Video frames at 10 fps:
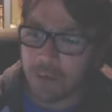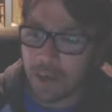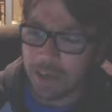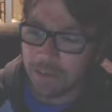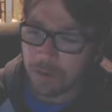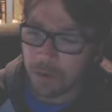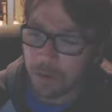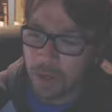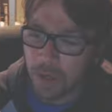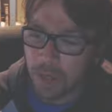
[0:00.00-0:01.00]
And so
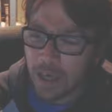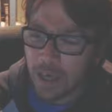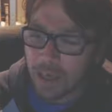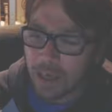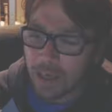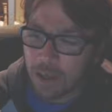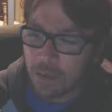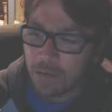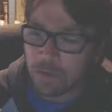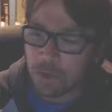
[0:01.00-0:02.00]
I
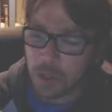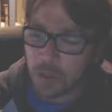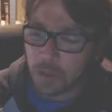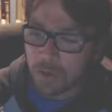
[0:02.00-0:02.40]
wasn't huge.